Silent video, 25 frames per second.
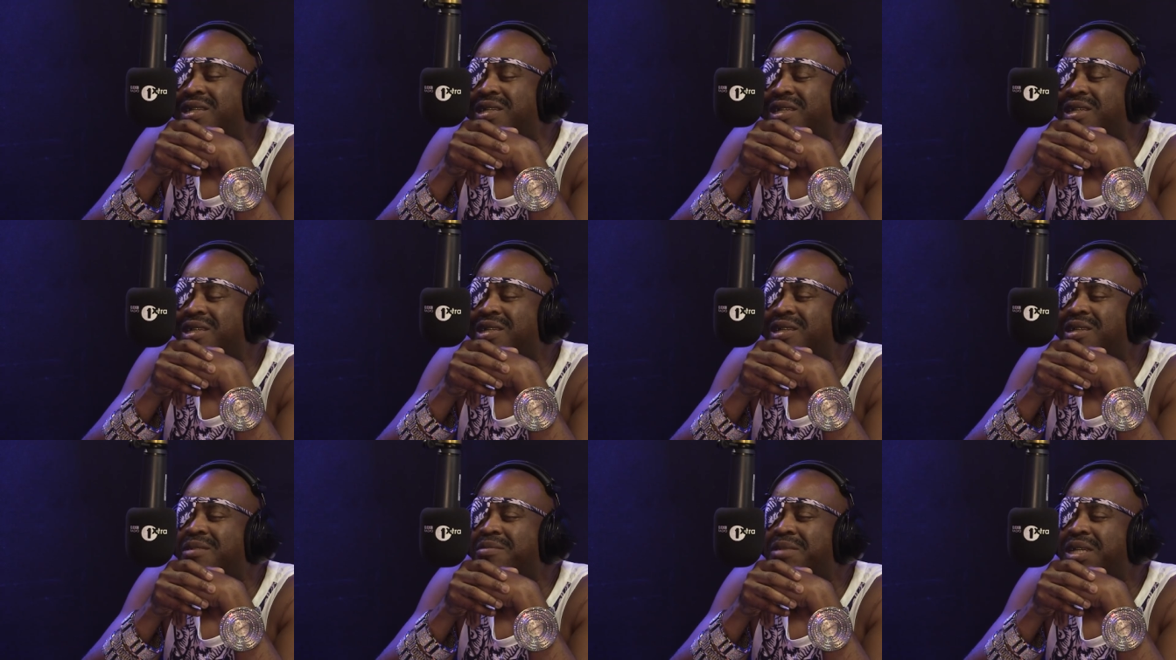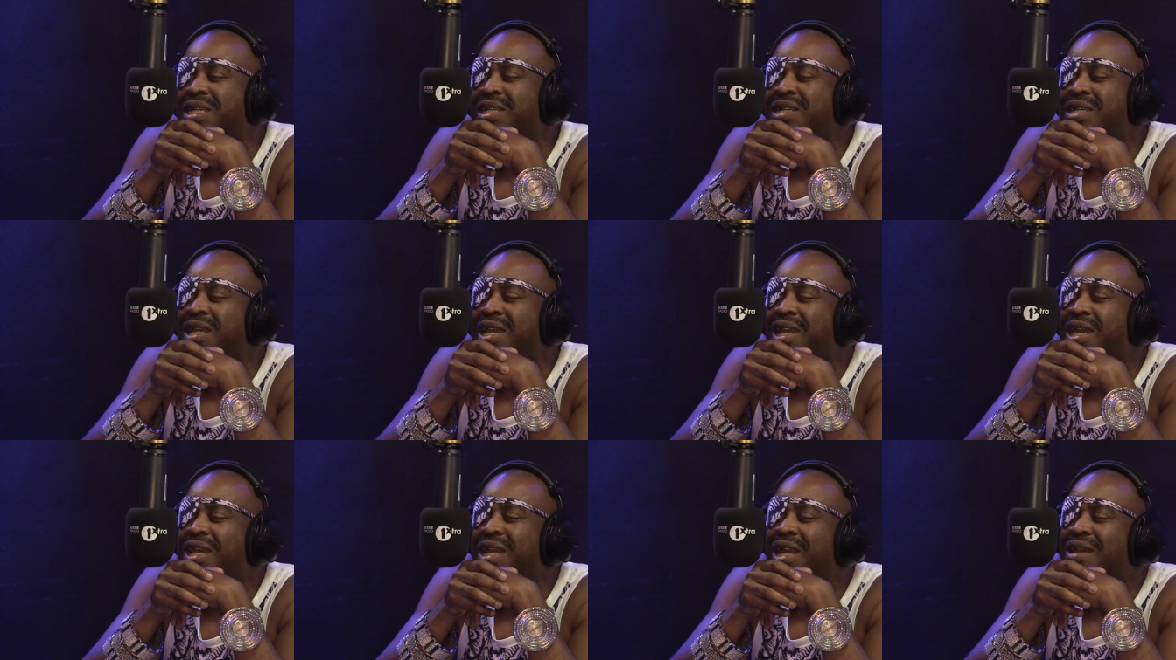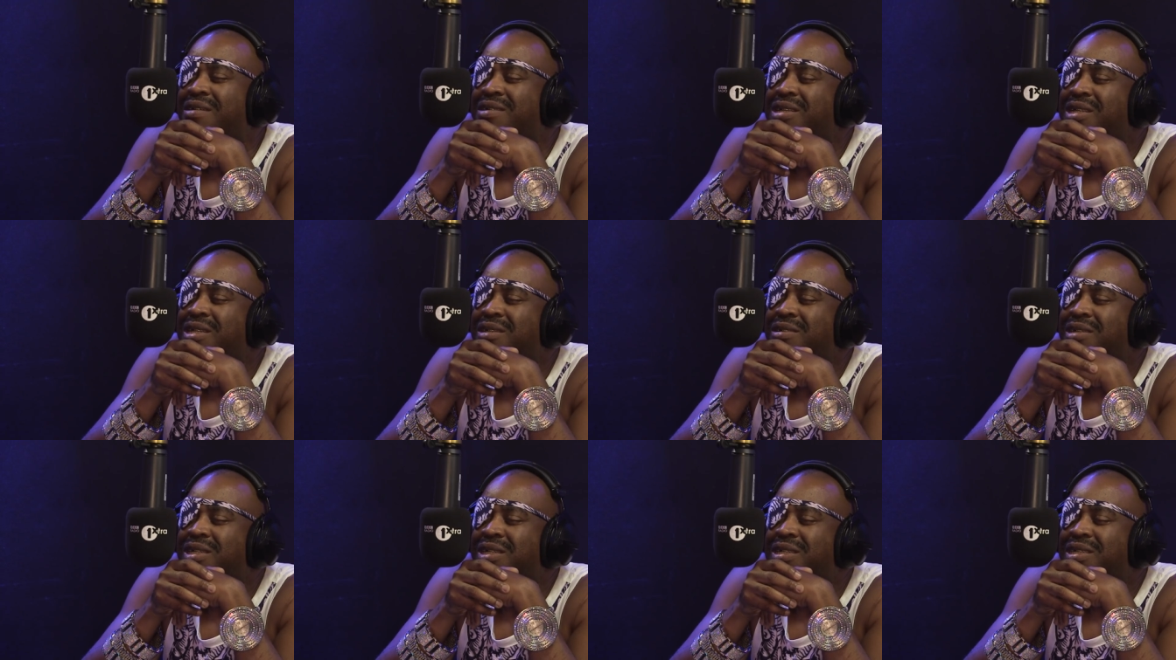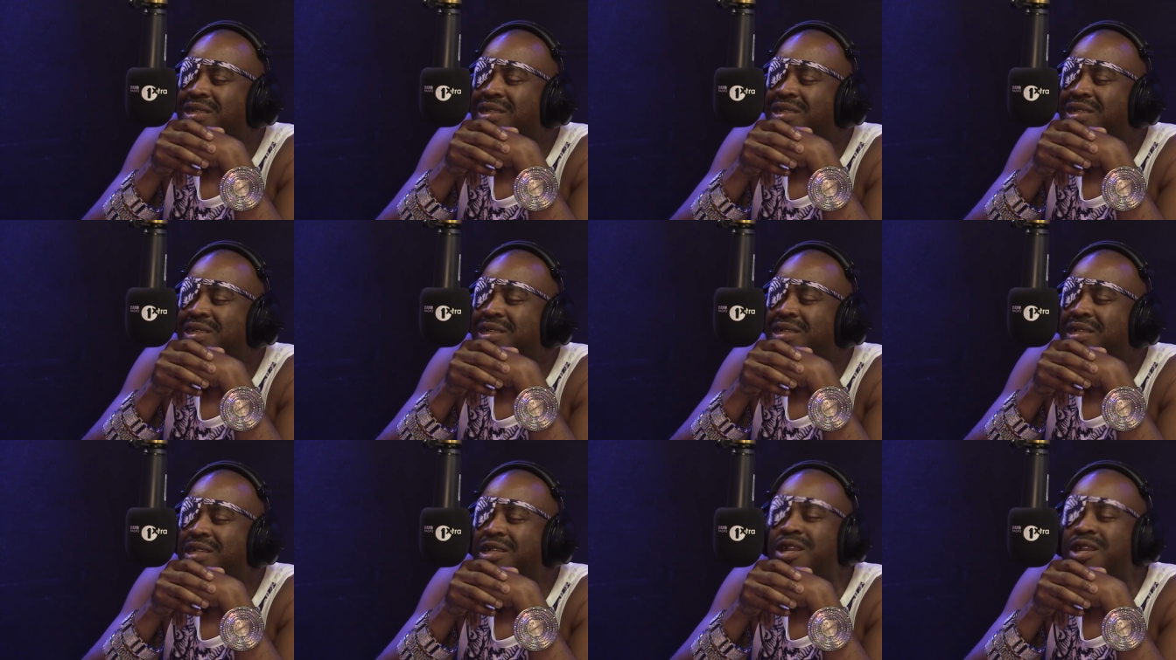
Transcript: Yeah. You know what I mean? And I was. Are they still there?